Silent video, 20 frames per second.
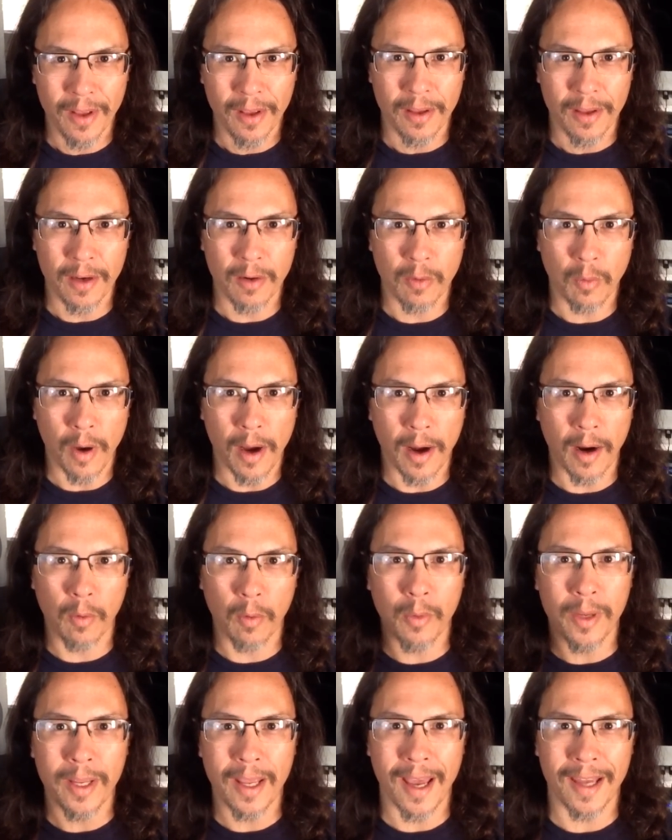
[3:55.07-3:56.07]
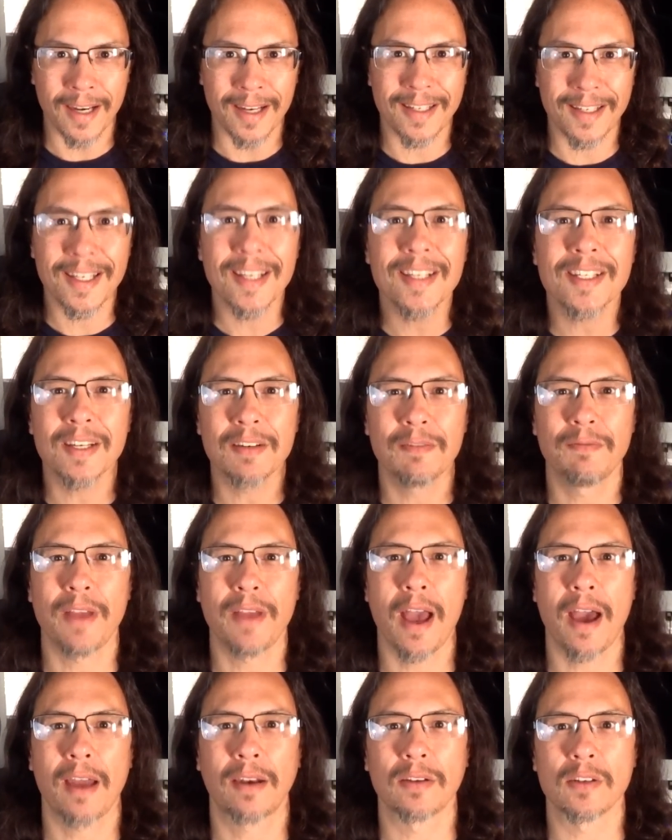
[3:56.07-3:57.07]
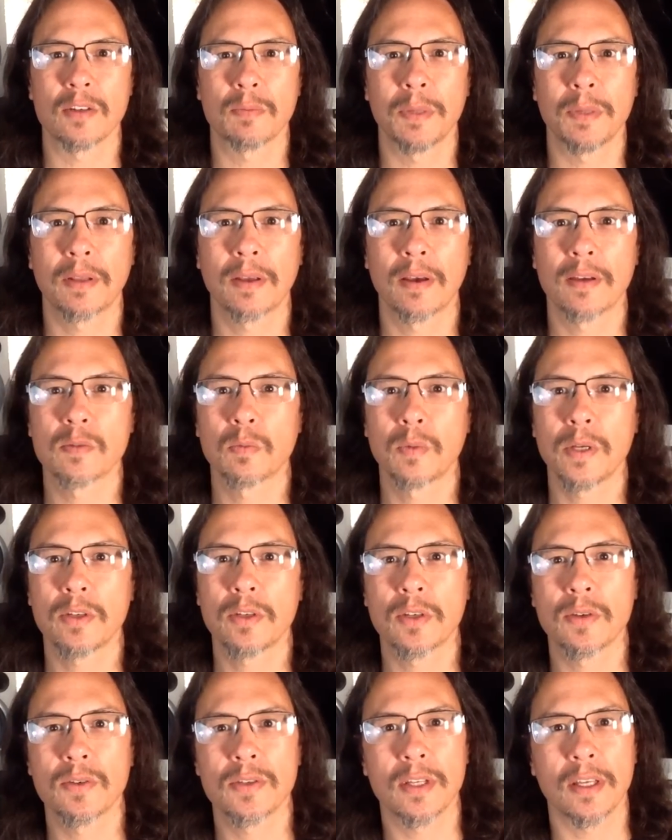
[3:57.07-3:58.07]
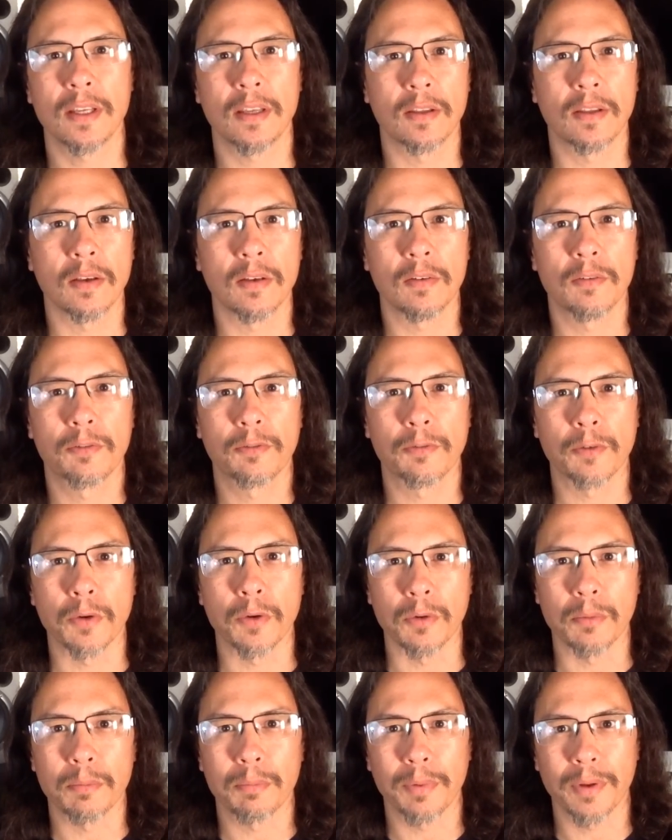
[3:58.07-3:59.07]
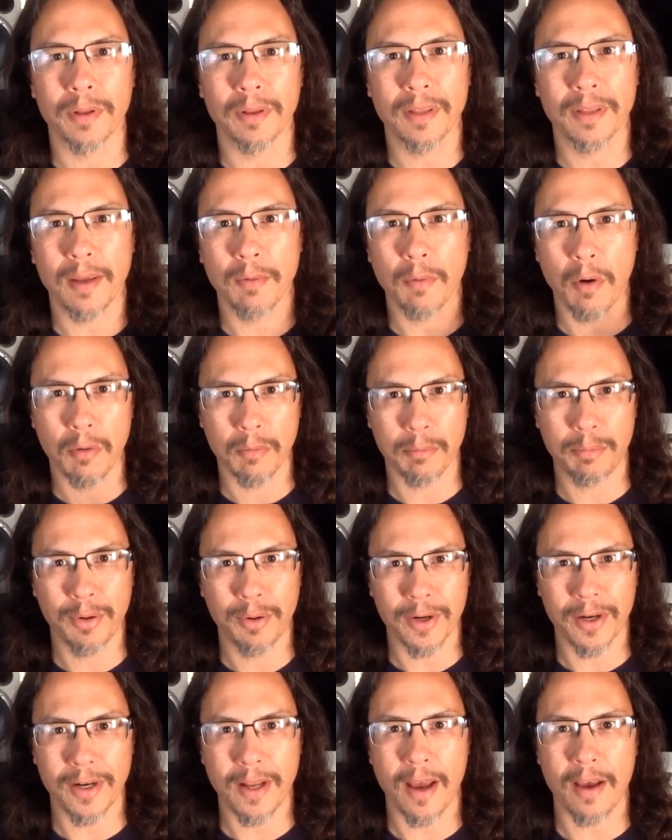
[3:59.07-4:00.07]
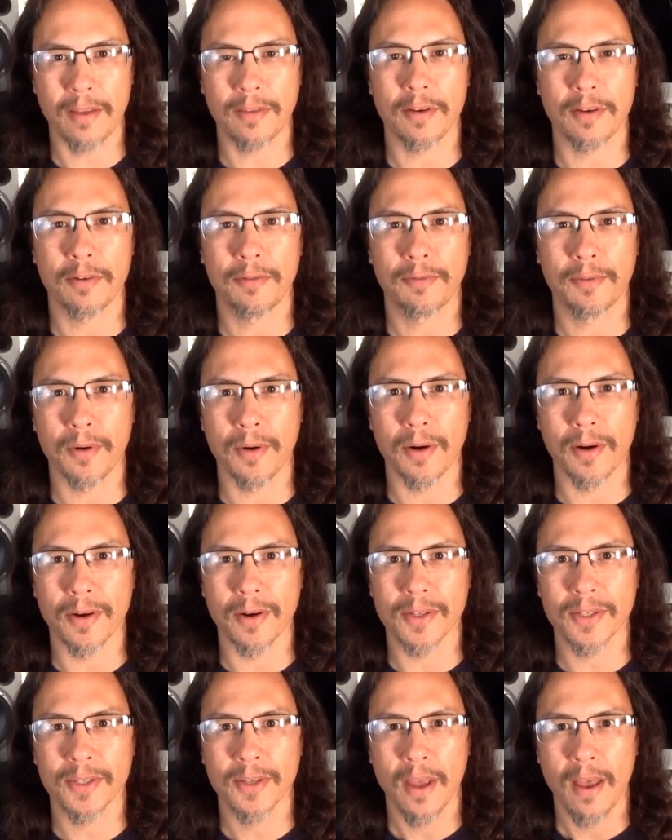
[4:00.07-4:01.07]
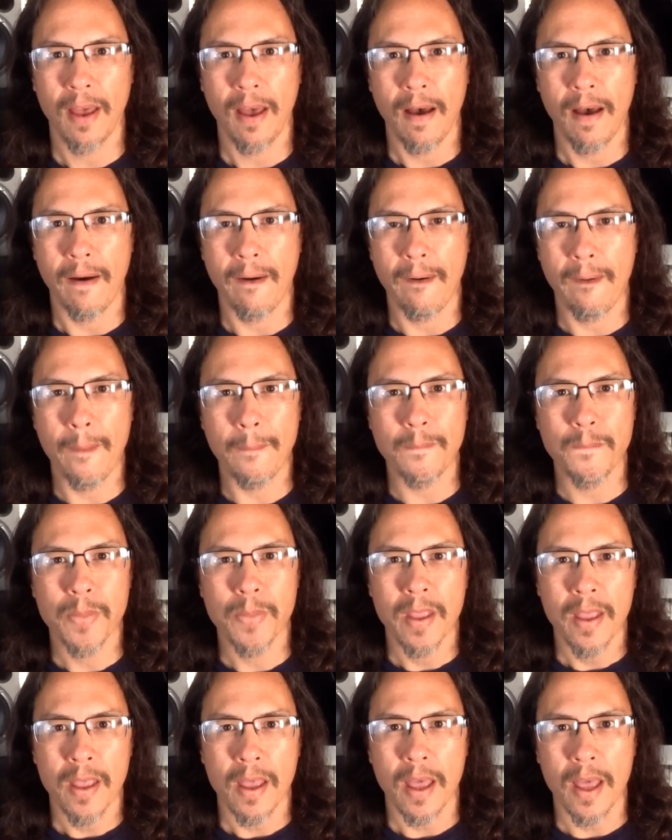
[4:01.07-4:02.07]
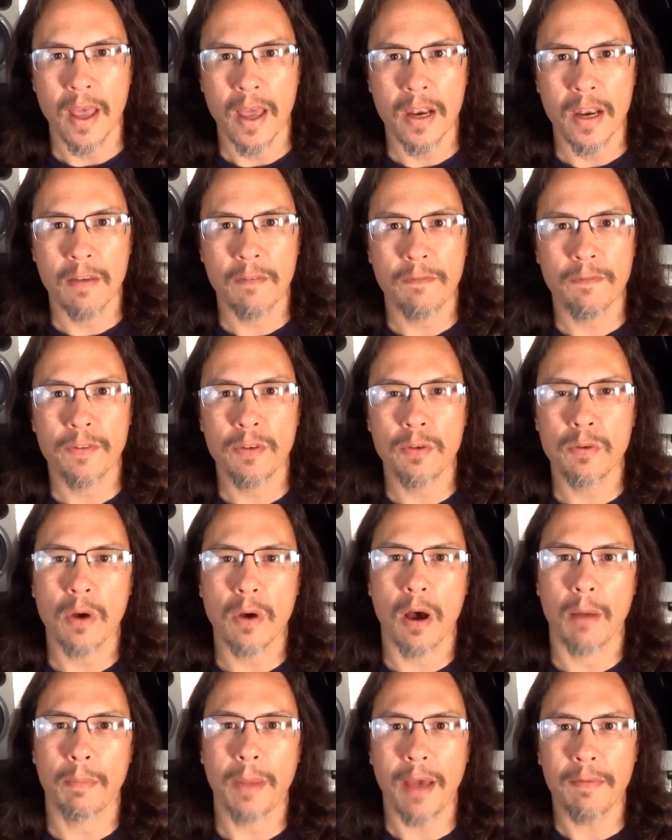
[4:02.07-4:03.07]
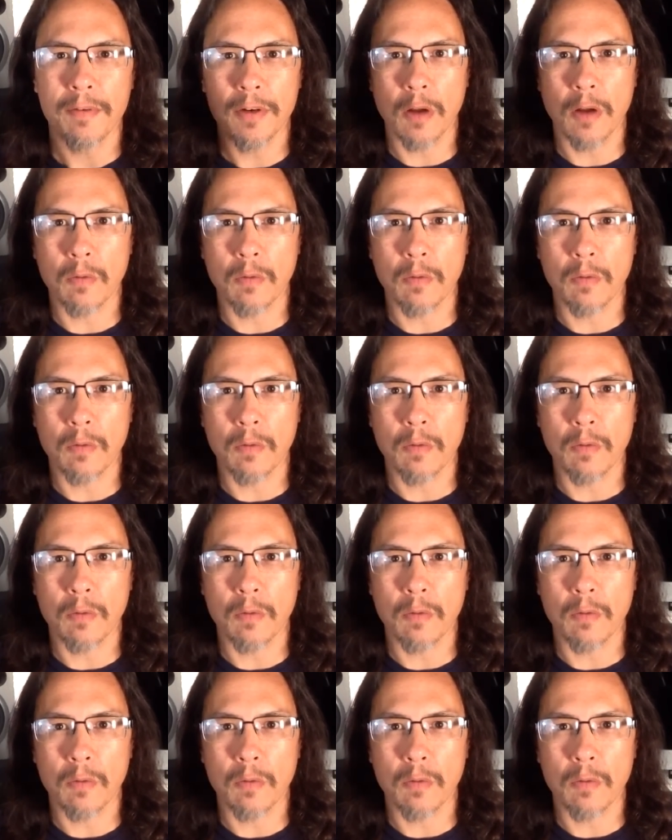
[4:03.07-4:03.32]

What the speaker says: You know, why are we at a disadvantage because we choose to eat good fruit, but they won't put it out there for us? And if you haven't